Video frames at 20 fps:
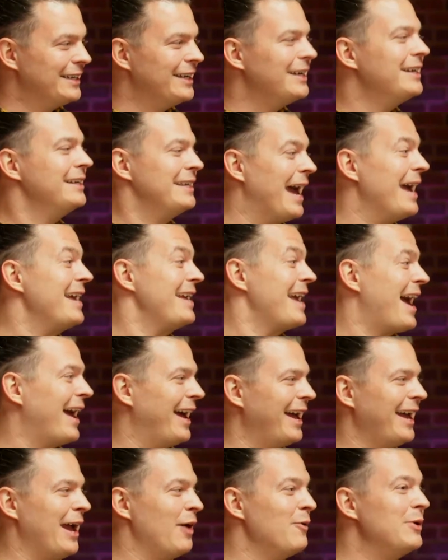zoom. Yeah, yeah.
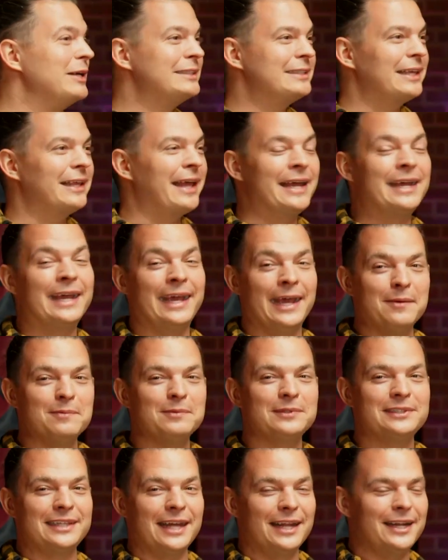Like, it was like out. him
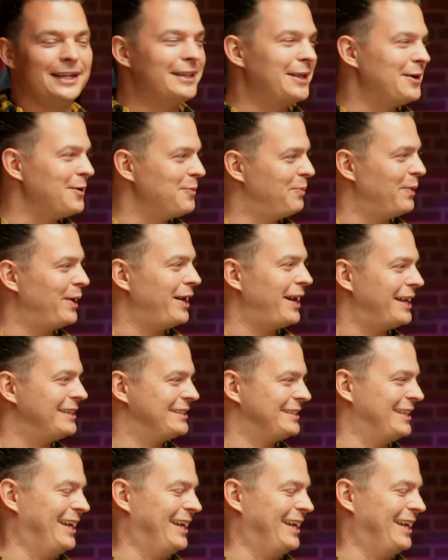standing there, but.